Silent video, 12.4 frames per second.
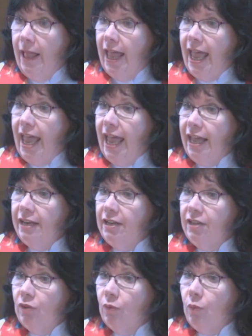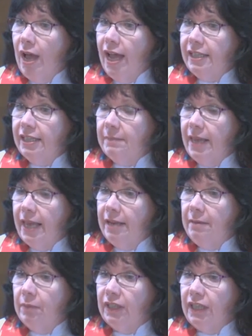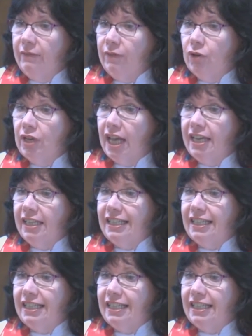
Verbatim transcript: And the wise men, believe it or not,